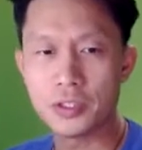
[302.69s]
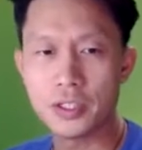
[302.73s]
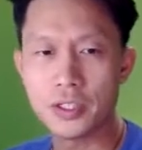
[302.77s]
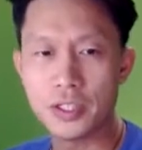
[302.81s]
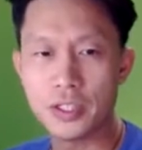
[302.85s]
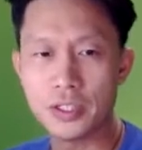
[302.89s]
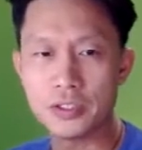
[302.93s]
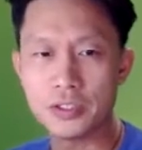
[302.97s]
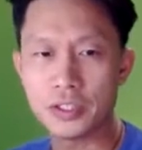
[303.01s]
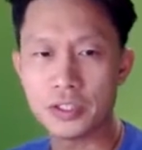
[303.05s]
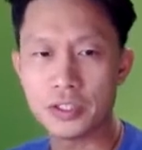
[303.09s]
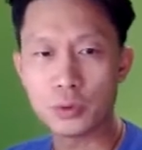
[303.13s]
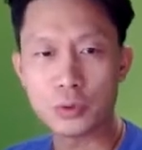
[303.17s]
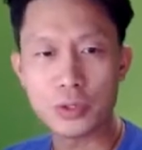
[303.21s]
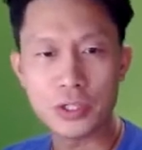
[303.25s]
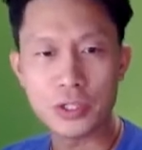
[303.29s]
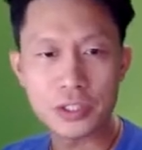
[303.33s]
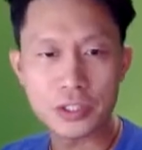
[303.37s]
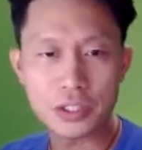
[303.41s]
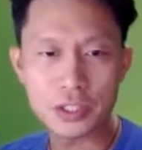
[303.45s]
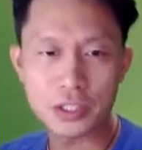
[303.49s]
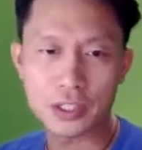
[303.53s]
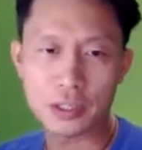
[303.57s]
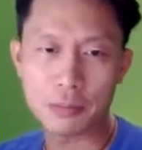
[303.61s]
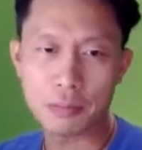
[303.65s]
It's
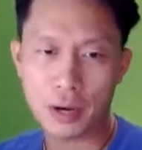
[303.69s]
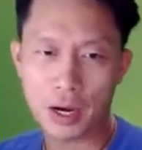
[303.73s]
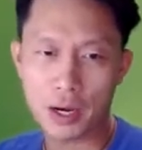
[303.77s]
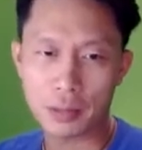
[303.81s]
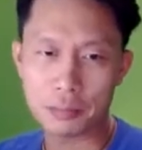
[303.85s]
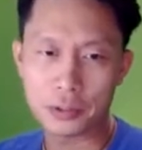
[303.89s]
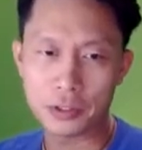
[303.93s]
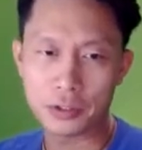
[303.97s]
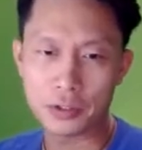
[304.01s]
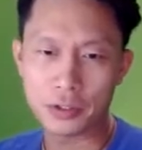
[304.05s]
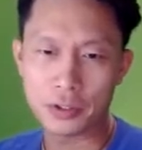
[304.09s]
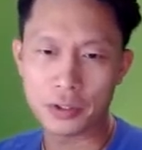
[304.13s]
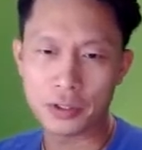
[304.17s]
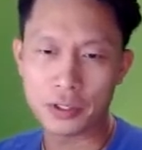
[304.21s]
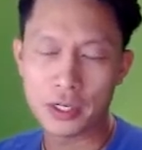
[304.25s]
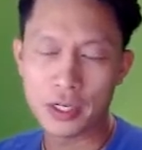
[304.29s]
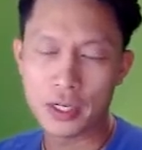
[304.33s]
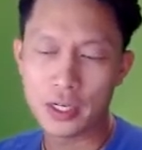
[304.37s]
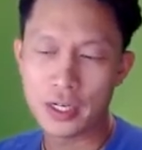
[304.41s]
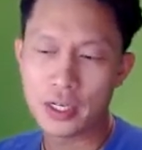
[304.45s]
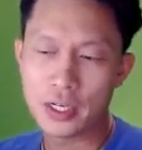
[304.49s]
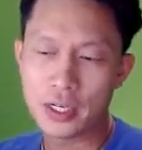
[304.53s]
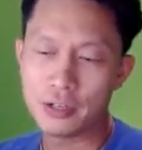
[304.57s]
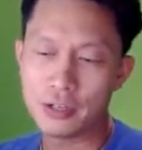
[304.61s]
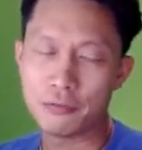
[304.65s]
increasingly popular.
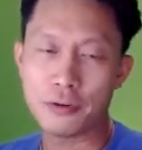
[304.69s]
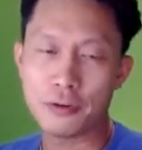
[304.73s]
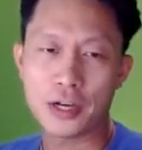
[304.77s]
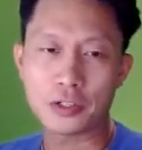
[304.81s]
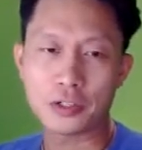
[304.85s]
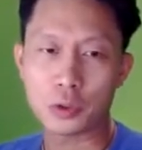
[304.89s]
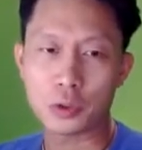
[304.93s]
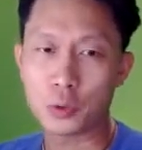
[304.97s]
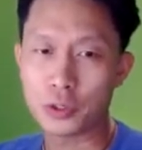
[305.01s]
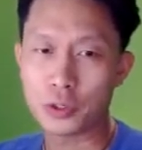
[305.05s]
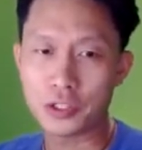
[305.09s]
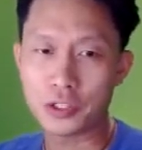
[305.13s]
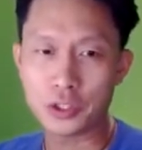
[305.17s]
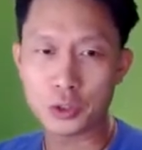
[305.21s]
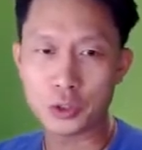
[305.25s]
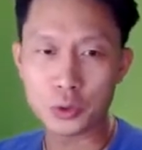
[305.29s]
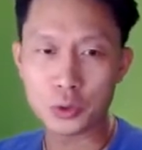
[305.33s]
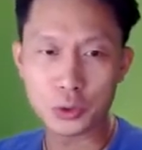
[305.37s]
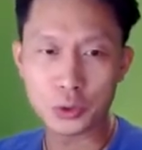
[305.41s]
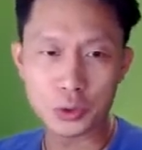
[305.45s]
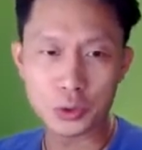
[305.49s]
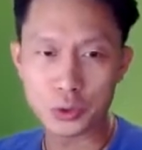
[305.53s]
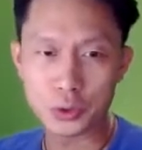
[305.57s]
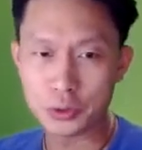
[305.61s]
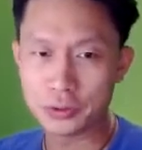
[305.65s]
In fact, according to
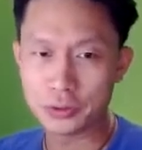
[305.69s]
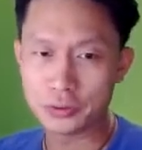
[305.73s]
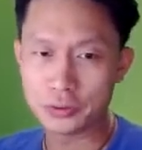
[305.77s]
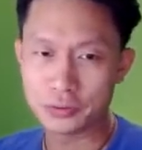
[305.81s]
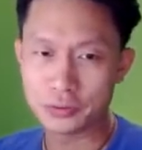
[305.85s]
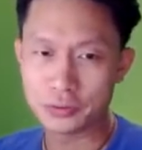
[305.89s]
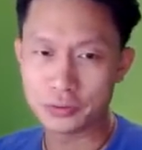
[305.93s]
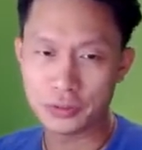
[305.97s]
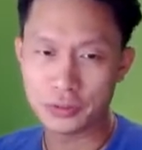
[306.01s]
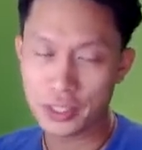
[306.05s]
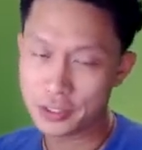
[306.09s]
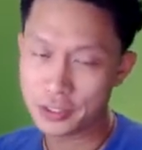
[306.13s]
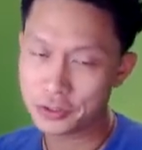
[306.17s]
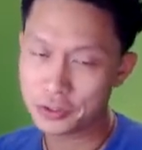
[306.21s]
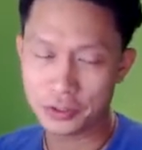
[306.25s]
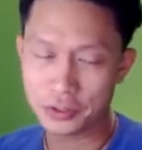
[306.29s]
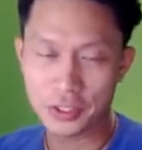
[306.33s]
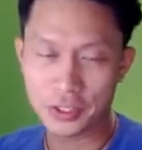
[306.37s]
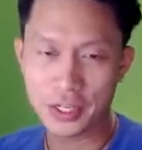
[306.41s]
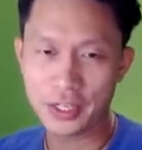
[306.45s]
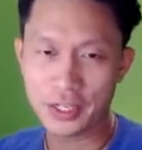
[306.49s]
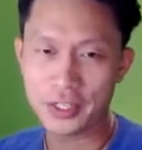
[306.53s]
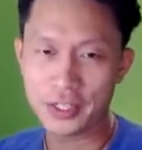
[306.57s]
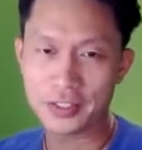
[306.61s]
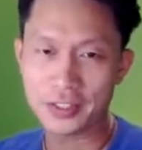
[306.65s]
Google
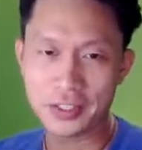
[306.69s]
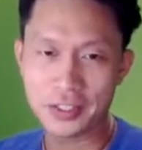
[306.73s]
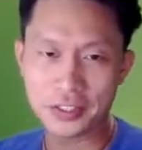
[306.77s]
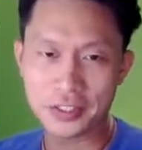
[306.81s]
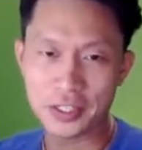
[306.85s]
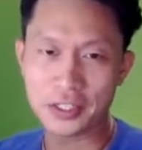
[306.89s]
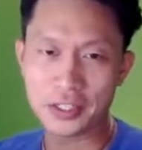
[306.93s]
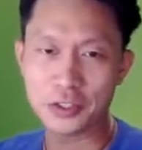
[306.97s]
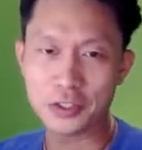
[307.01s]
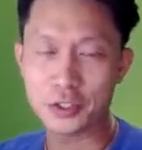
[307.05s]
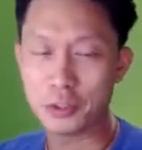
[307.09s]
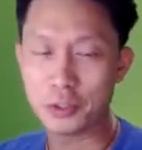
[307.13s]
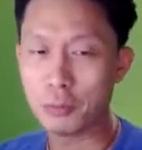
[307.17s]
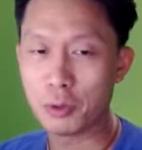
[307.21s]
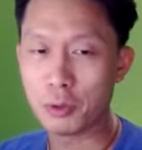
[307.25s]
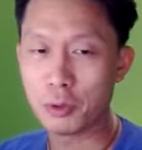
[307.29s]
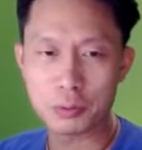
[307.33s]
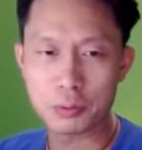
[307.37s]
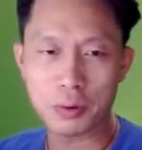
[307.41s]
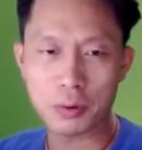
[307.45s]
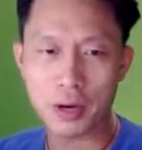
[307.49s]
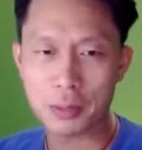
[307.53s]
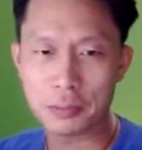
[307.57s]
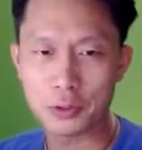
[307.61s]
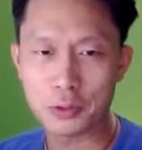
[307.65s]
yesterday, they said it's the most
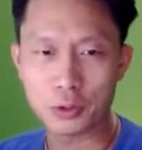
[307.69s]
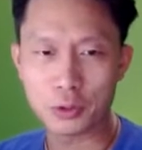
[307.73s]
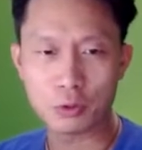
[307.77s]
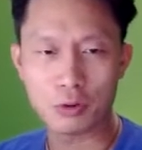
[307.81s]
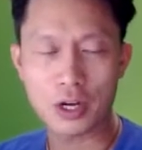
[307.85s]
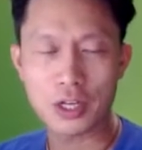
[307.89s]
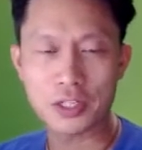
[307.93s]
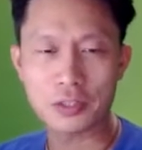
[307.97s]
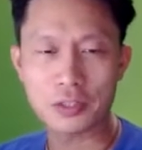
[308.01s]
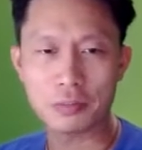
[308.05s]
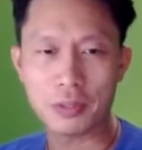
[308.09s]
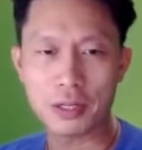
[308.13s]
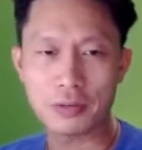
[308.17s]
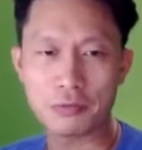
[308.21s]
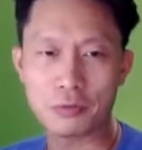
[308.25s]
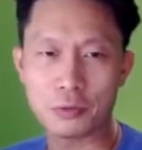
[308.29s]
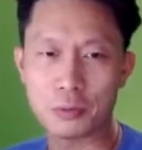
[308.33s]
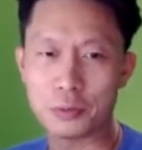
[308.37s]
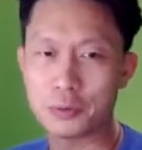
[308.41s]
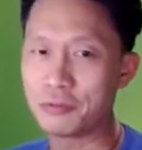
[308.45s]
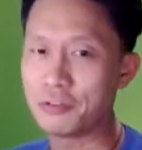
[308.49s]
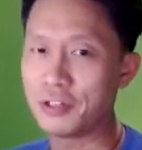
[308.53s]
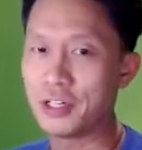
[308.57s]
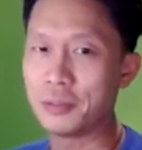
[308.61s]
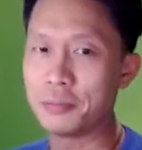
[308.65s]
popular cross-platform
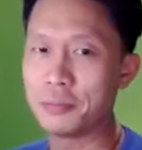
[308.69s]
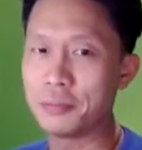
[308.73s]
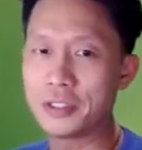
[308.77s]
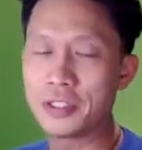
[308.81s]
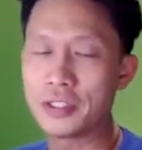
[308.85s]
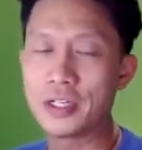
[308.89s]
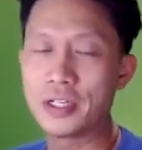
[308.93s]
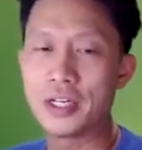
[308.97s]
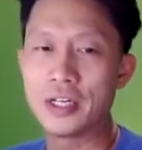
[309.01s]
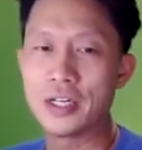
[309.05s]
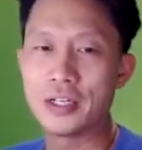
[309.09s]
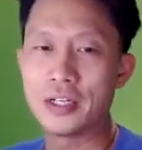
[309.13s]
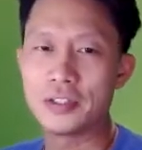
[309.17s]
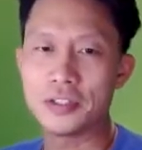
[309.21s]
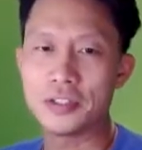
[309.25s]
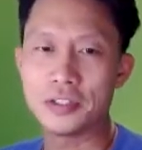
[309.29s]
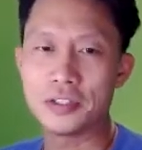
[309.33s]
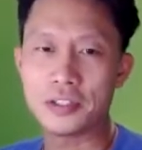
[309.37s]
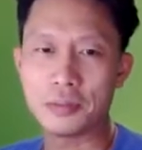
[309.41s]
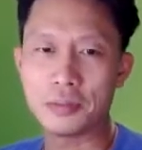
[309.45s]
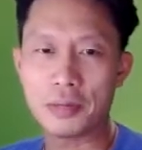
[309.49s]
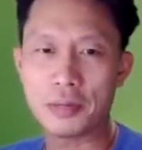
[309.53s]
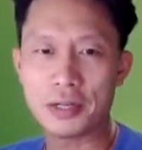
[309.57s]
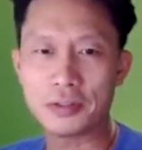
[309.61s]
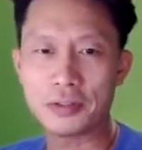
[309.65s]
development
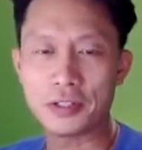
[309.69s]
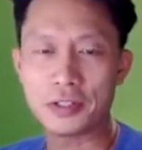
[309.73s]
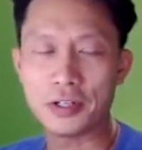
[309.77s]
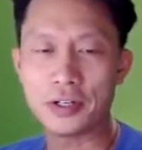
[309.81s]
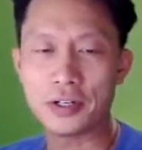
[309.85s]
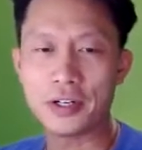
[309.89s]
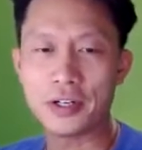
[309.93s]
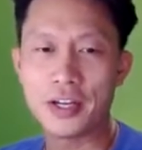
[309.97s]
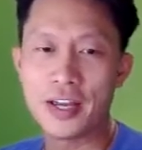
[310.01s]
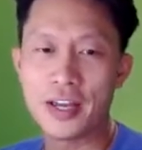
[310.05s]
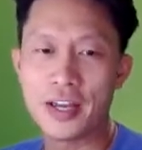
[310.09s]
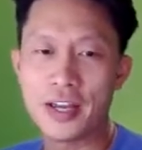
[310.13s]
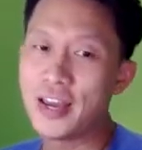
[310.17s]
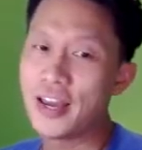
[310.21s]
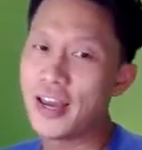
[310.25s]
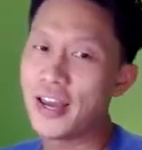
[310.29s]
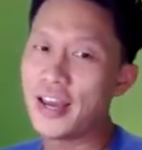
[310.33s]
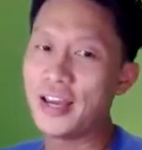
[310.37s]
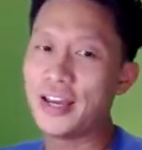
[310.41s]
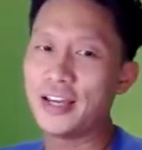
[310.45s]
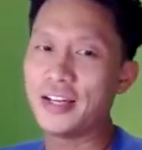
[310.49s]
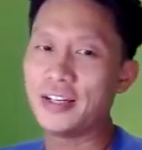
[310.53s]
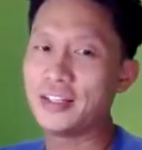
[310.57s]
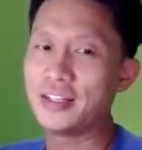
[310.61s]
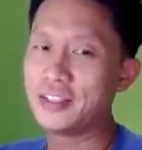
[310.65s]
system out there.
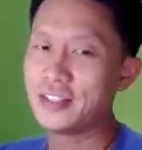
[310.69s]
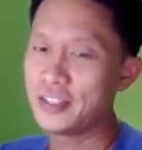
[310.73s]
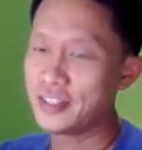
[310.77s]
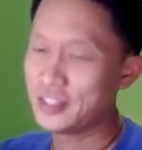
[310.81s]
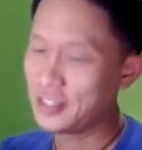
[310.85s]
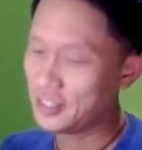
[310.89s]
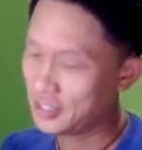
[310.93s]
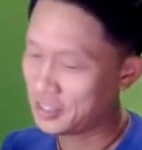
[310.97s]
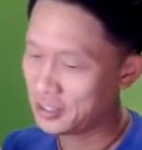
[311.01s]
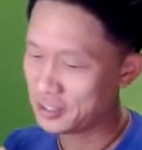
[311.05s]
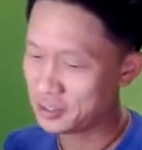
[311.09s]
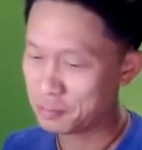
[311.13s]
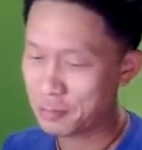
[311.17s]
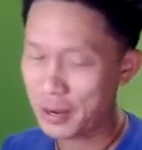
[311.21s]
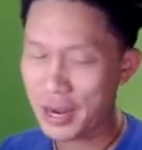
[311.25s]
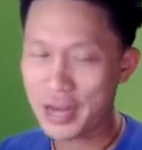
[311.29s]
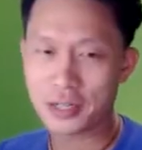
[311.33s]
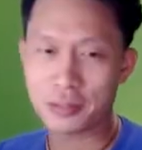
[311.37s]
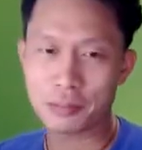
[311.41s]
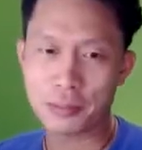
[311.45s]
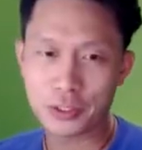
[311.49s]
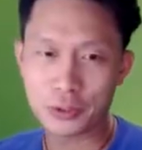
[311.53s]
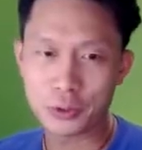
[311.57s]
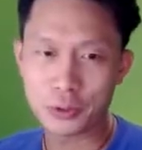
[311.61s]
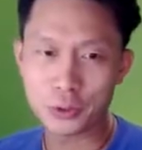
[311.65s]
And it is backed
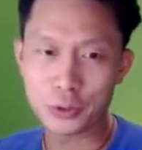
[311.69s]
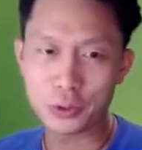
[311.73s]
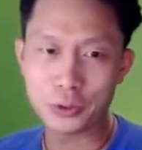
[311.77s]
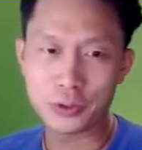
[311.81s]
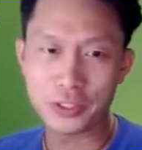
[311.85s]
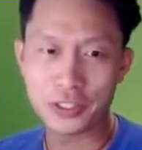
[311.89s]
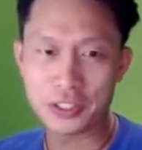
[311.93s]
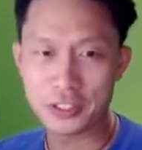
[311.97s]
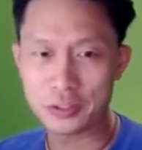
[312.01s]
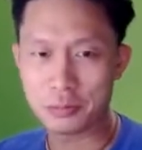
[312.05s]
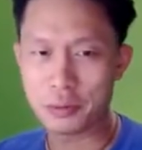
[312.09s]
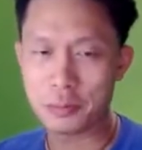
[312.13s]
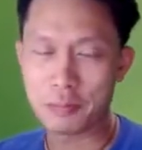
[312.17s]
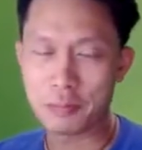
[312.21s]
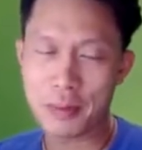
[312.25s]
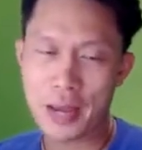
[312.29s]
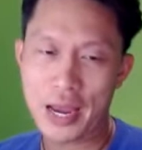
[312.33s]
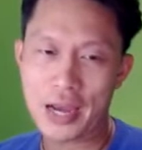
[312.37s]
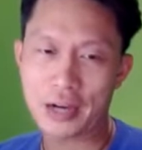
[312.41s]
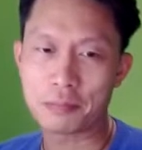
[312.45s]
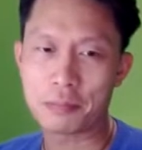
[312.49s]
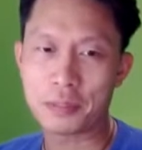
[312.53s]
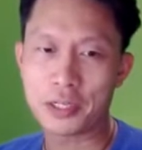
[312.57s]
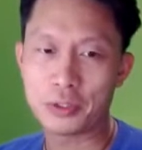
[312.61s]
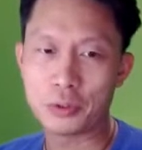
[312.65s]
by Google, and it's been
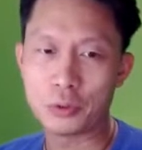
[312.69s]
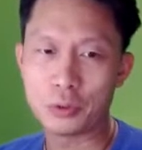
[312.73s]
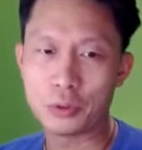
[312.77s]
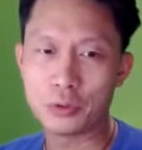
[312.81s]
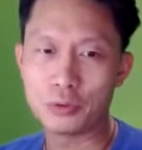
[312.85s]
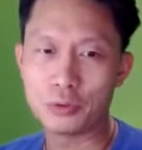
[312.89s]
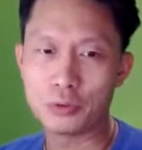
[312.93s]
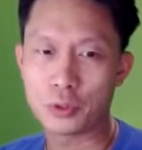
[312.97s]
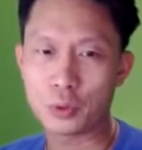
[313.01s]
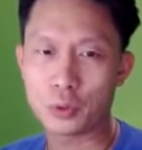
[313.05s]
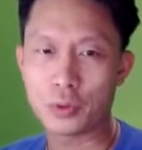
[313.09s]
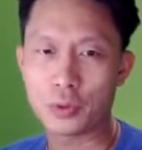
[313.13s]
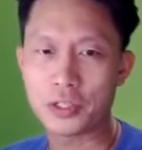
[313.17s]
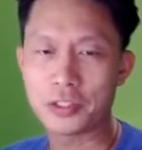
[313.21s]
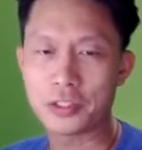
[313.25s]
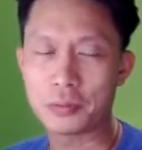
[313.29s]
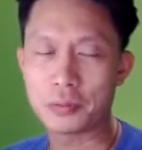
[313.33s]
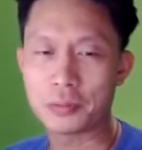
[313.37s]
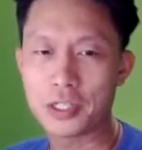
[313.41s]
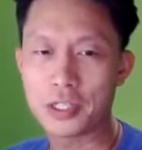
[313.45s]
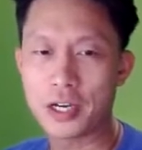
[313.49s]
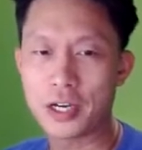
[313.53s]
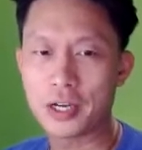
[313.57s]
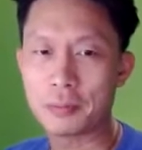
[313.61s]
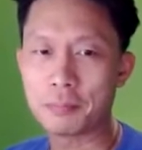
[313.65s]
backed by Google for quite some
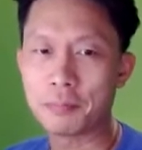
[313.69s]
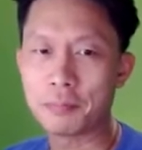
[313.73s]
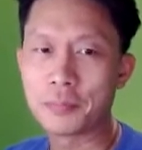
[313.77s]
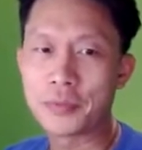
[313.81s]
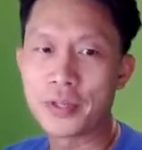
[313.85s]
time.